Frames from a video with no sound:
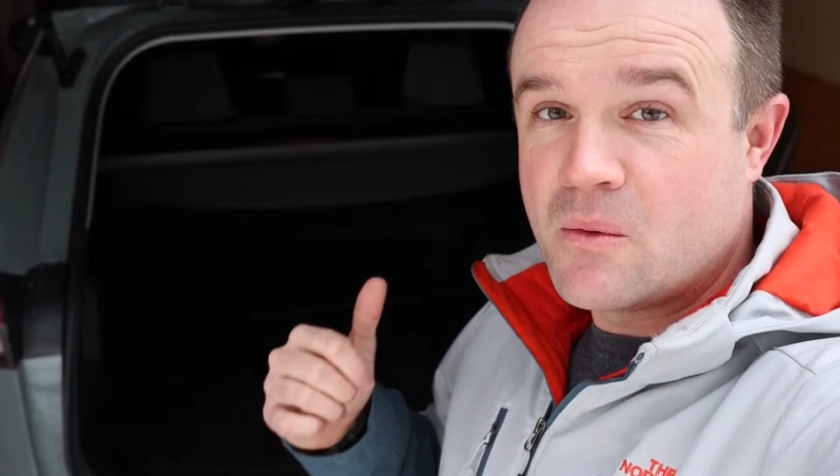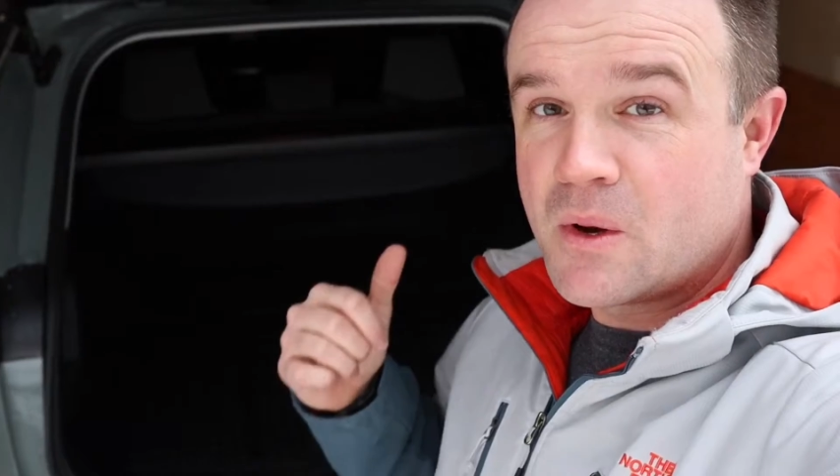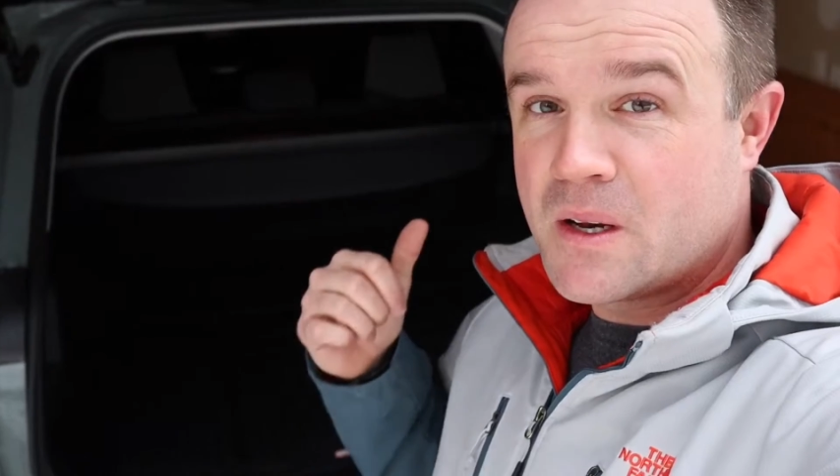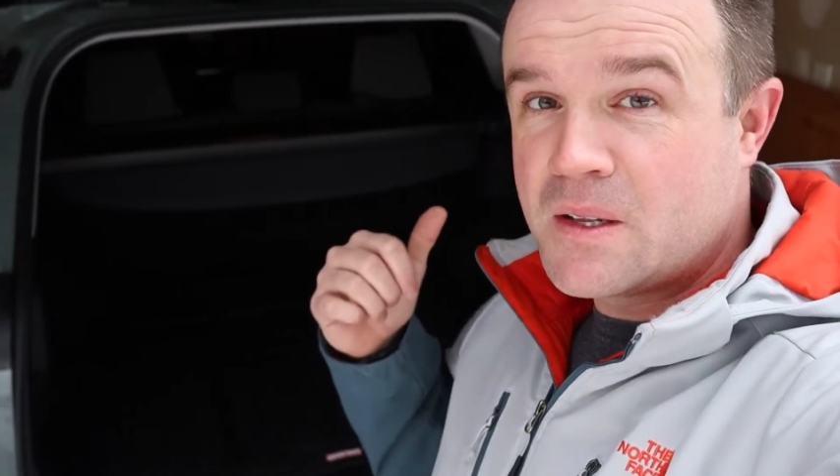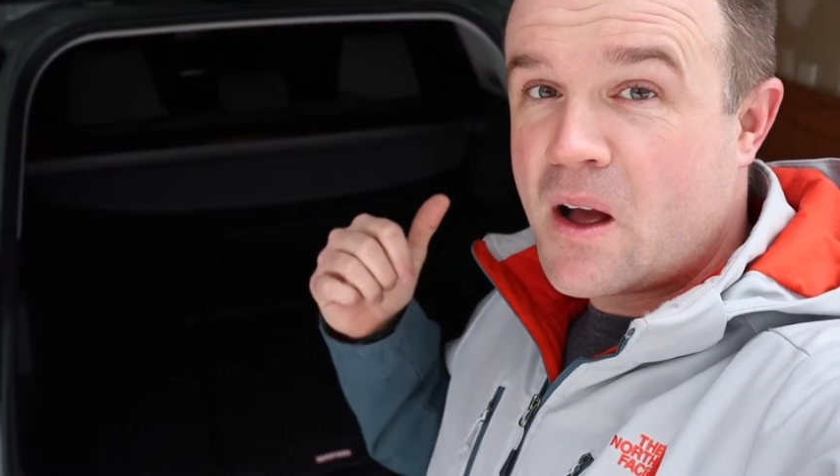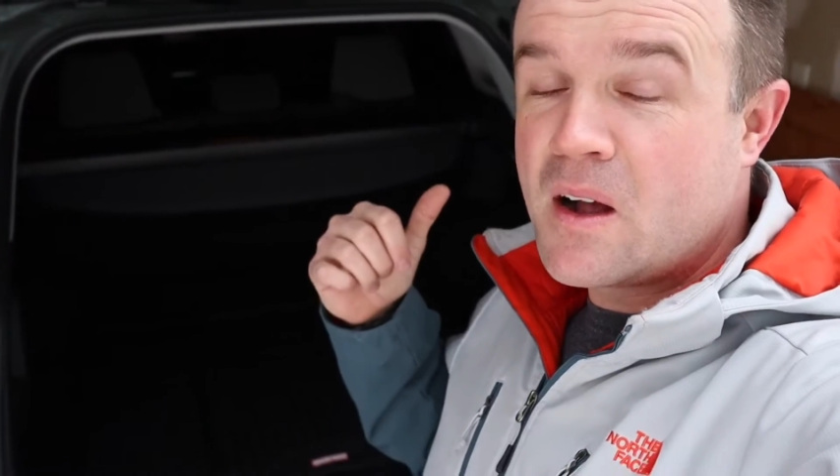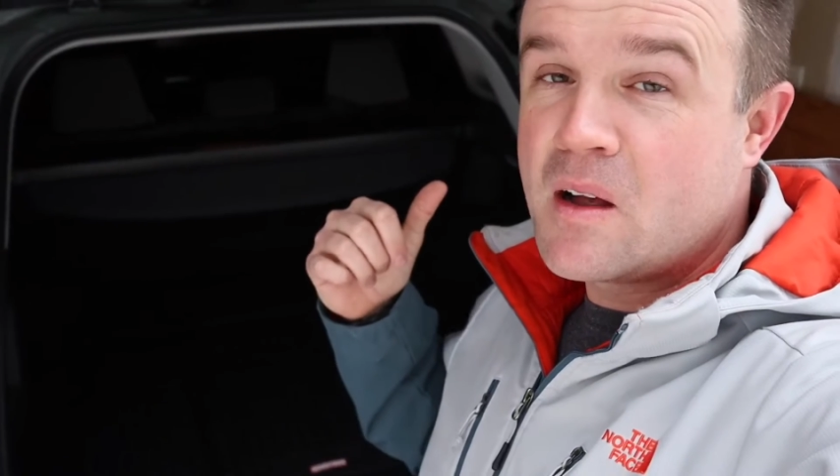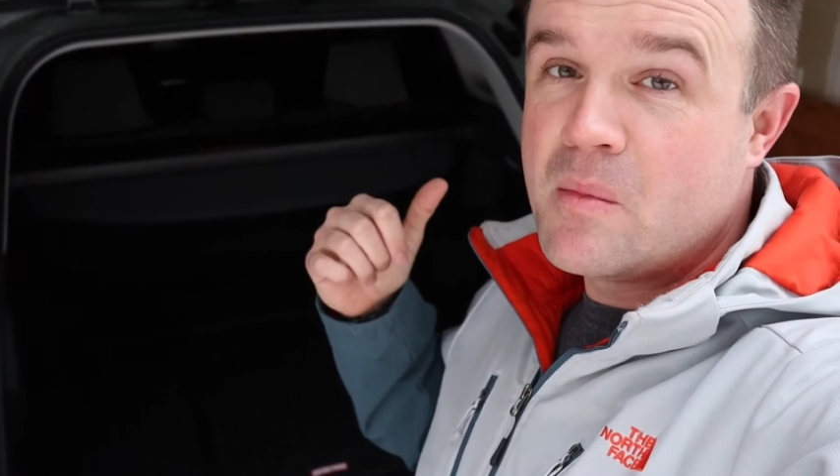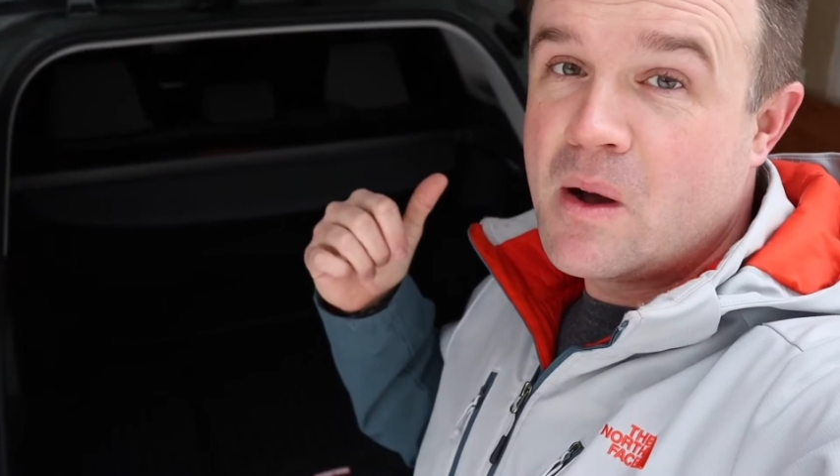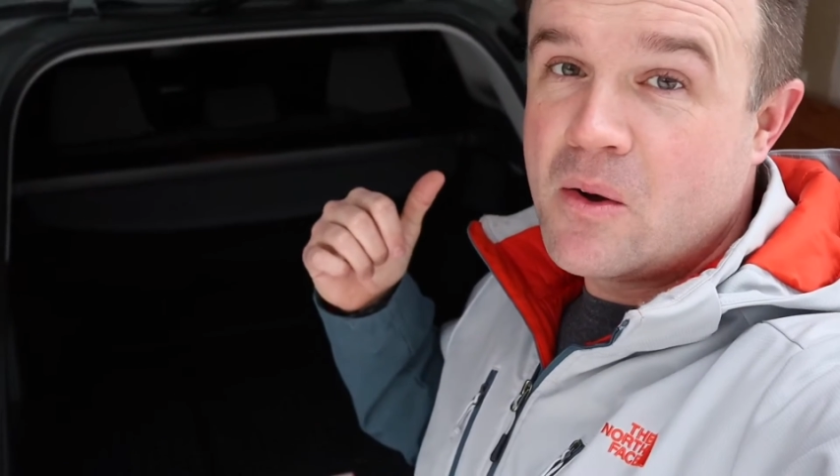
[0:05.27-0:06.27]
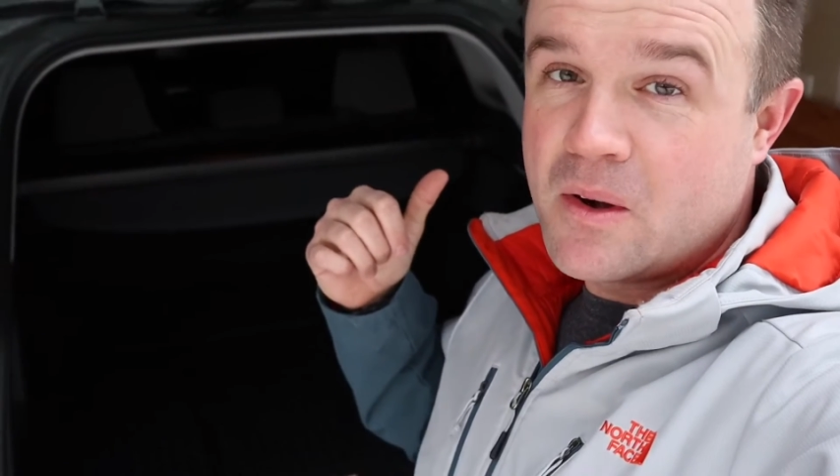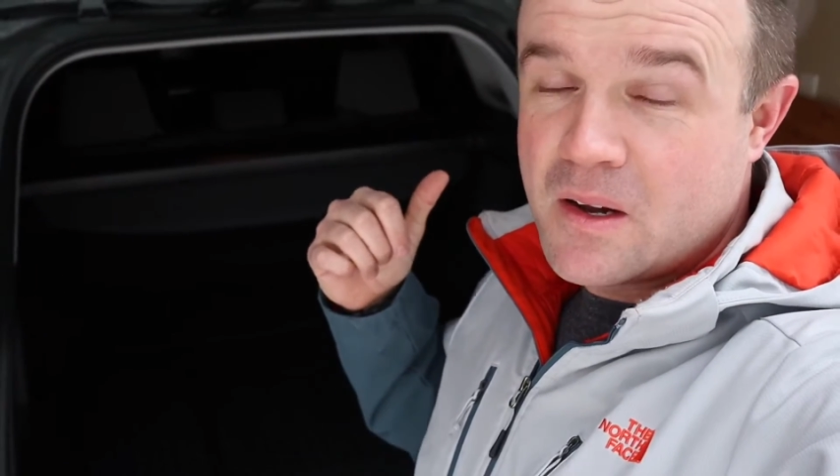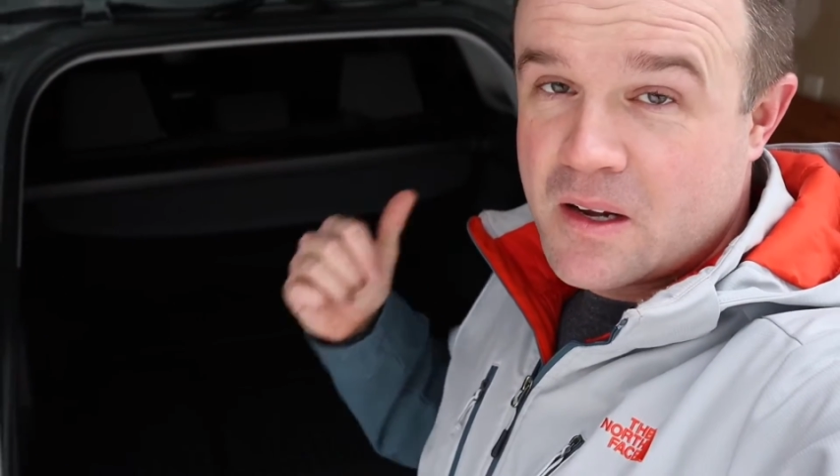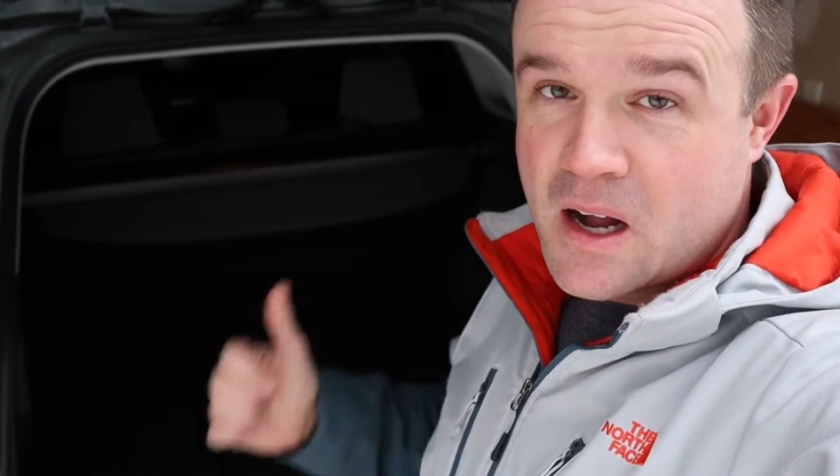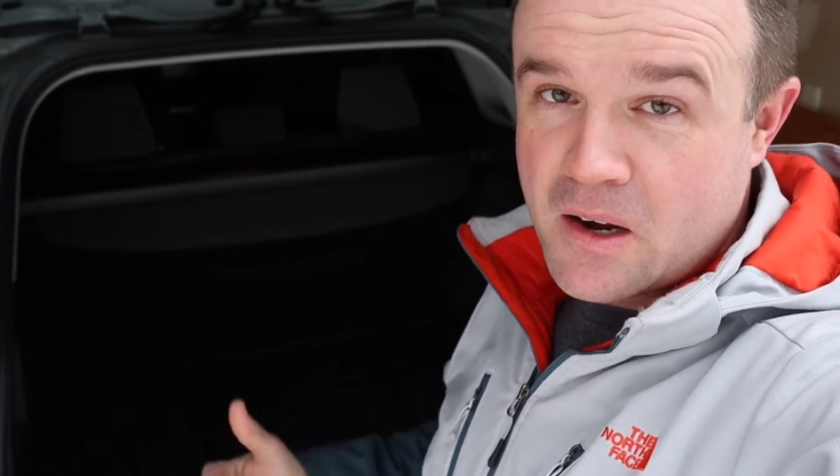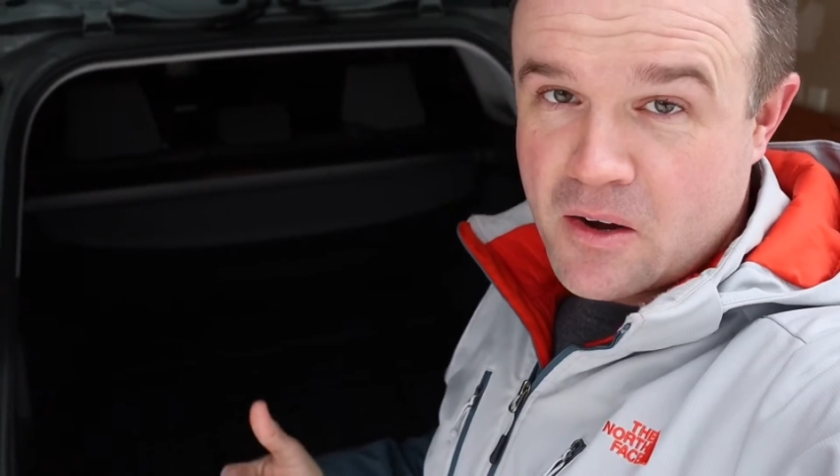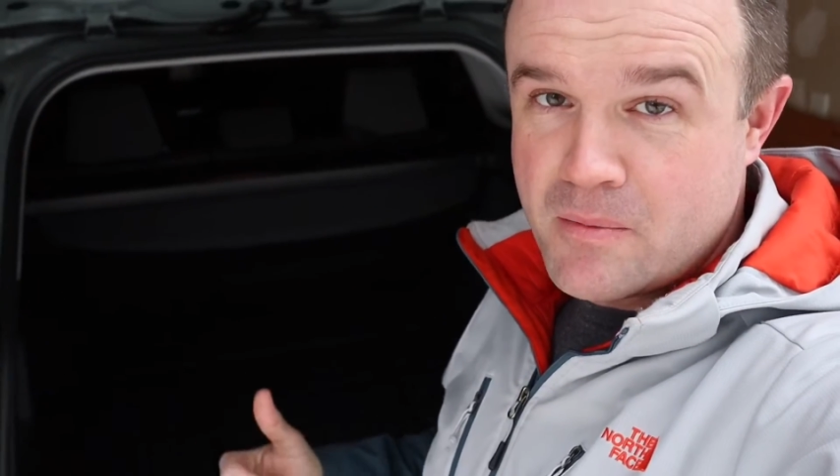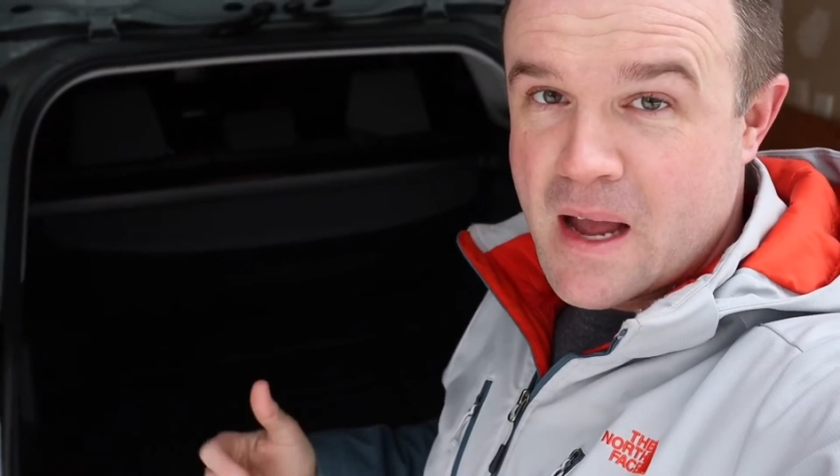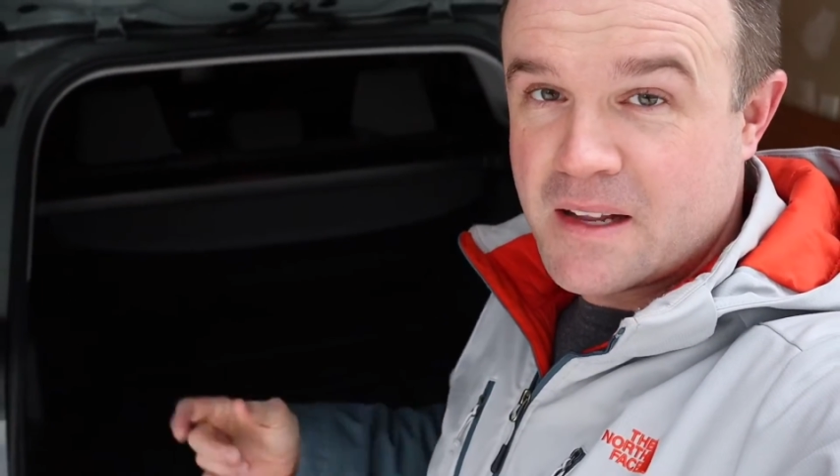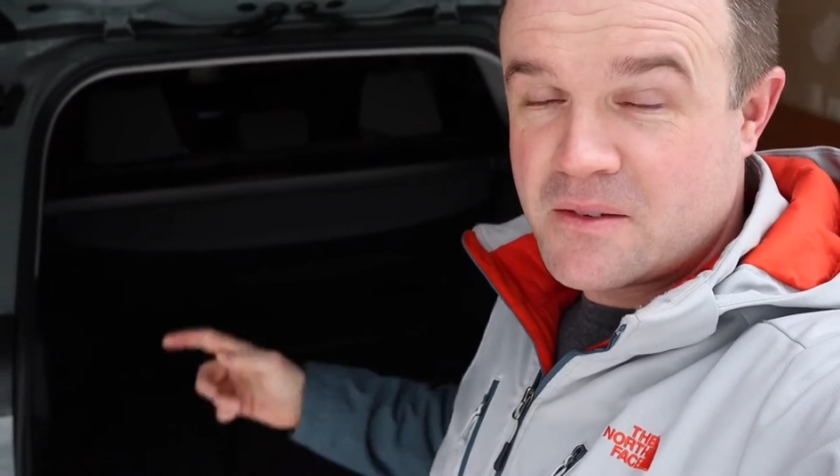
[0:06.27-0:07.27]
and we're going to talk about cargo
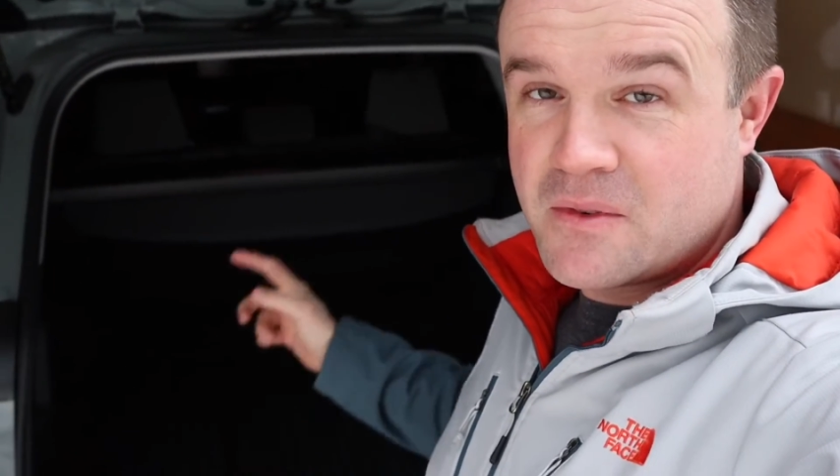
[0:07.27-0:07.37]
mats